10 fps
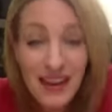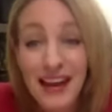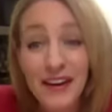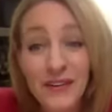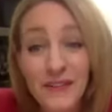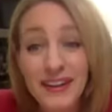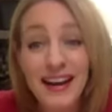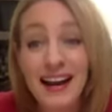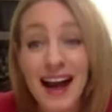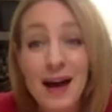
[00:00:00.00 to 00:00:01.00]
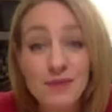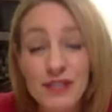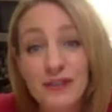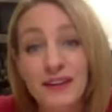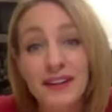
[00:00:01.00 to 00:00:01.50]
Another one that I
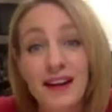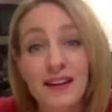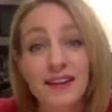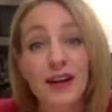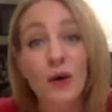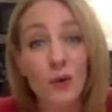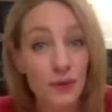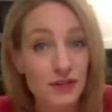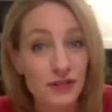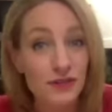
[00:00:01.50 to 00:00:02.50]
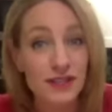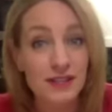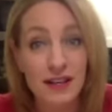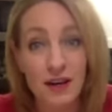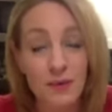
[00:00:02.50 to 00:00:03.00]
absolutely love, and I always use
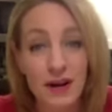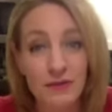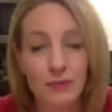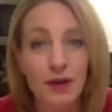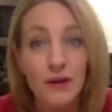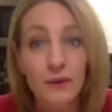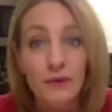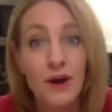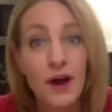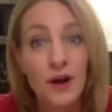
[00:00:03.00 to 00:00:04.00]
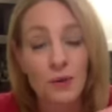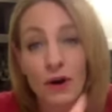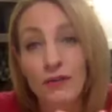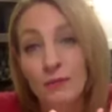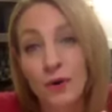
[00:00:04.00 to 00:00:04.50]
these anyway for my own
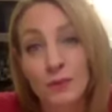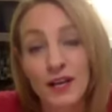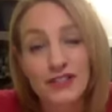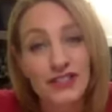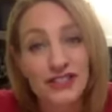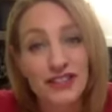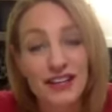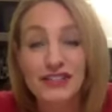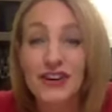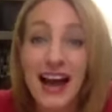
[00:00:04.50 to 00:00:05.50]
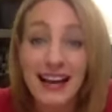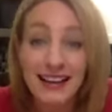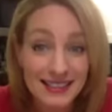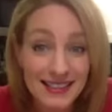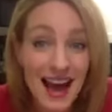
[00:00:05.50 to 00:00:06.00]
work from home lunches and things, are
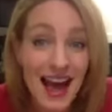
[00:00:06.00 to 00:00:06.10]
eggs.